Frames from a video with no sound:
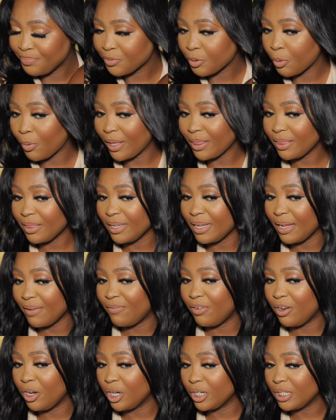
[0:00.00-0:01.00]
One thing
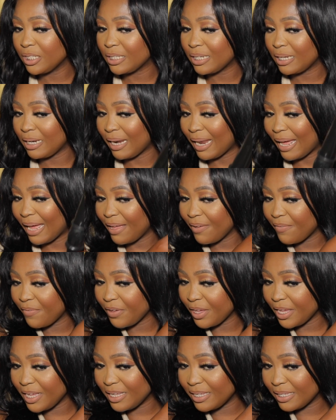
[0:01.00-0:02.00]
I've learned in life
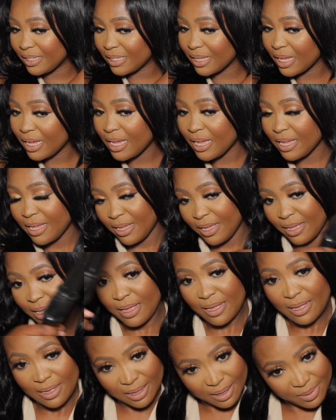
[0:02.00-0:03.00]
is
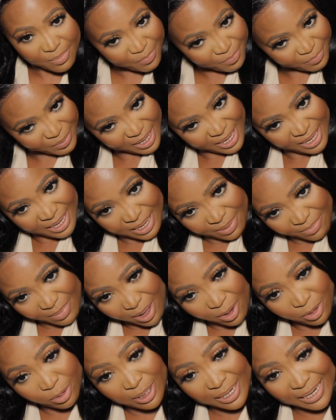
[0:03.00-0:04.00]
being in my
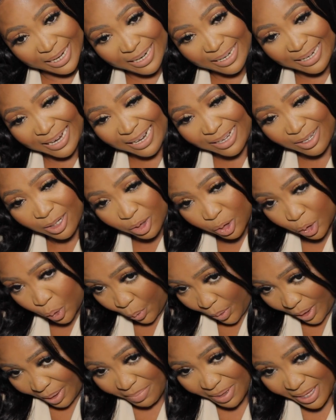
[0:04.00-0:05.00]
own lane, like
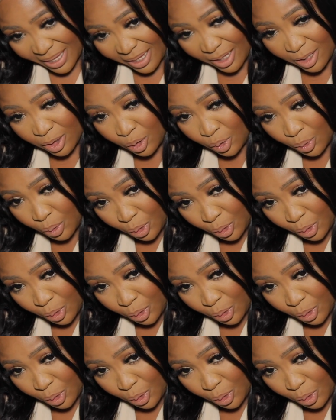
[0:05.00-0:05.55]
doing me, do